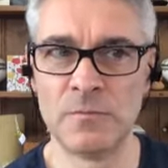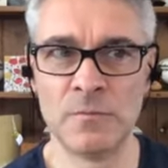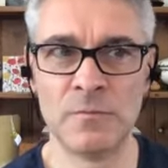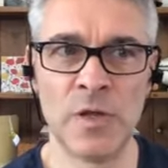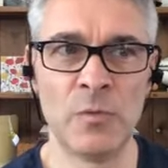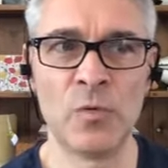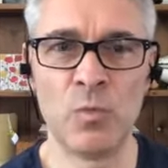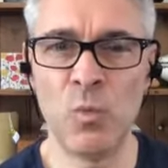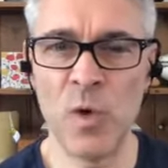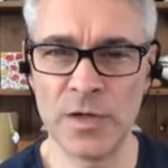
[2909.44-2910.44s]
you know, with
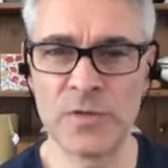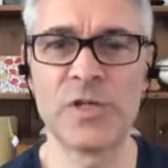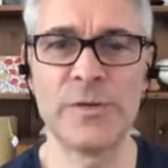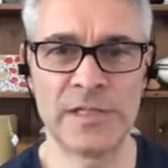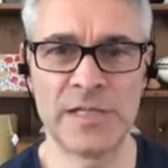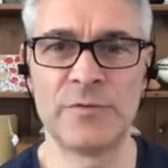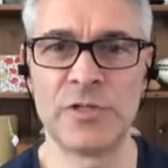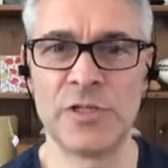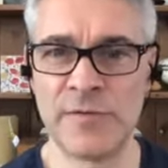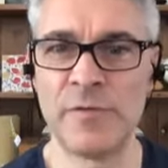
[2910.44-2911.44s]
one or two
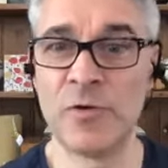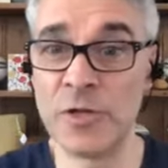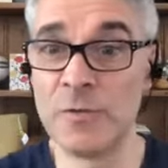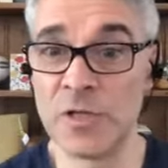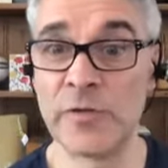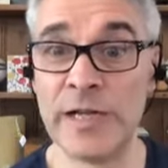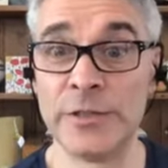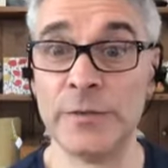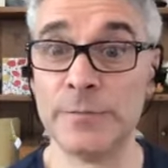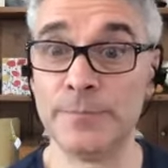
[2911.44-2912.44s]
exceptions, everybody was a
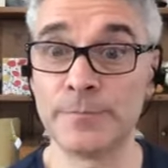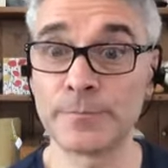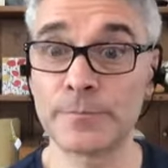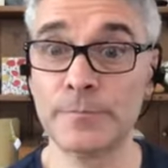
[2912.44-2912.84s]
graduate mm.